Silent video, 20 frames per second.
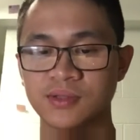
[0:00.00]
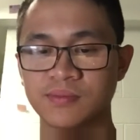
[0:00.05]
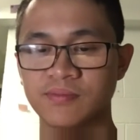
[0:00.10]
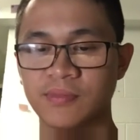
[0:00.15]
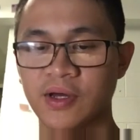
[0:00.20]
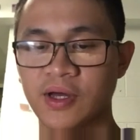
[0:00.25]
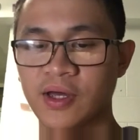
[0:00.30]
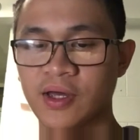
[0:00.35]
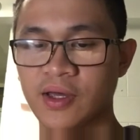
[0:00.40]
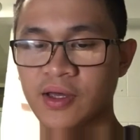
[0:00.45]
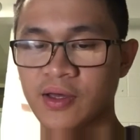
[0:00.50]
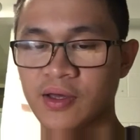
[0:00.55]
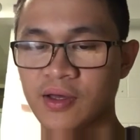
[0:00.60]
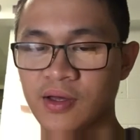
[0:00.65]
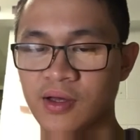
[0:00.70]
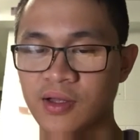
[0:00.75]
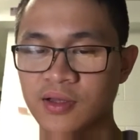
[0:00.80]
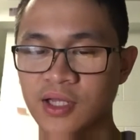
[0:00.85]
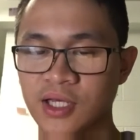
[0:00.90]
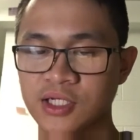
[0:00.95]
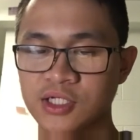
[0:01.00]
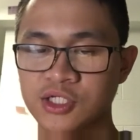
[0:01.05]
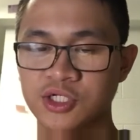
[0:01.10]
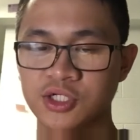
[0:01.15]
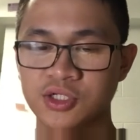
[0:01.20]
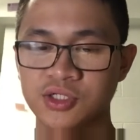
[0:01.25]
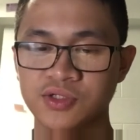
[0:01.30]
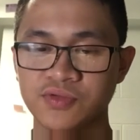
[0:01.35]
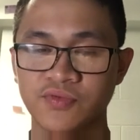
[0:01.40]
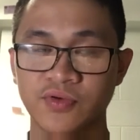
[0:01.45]
my
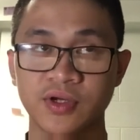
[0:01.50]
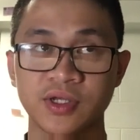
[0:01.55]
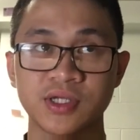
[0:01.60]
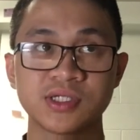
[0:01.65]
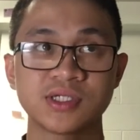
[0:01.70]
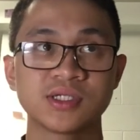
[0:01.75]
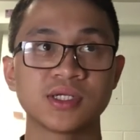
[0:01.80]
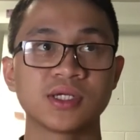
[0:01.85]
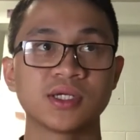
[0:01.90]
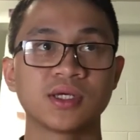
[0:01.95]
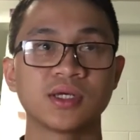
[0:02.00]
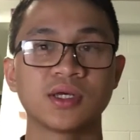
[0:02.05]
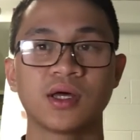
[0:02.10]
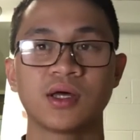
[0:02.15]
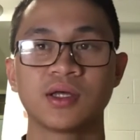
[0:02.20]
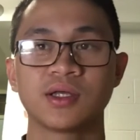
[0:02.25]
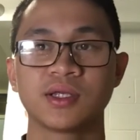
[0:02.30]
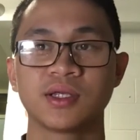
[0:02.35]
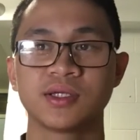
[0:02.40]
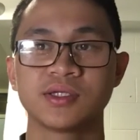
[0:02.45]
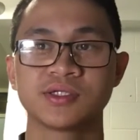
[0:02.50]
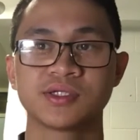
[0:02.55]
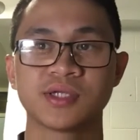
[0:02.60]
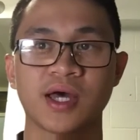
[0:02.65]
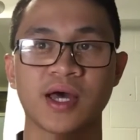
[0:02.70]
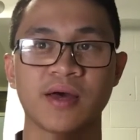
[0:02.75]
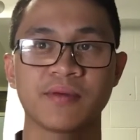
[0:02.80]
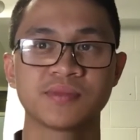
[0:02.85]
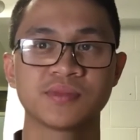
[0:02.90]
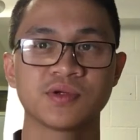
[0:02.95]
lectures for this
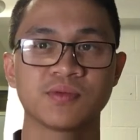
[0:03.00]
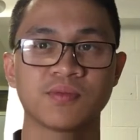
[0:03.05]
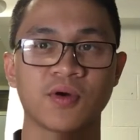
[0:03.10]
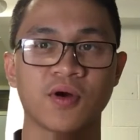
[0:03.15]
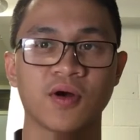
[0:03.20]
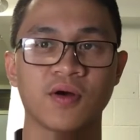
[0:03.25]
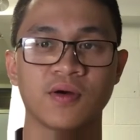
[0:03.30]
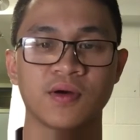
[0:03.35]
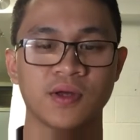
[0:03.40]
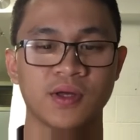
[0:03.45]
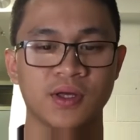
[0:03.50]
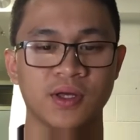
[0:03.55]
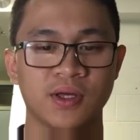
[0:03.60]
exam tomorrow.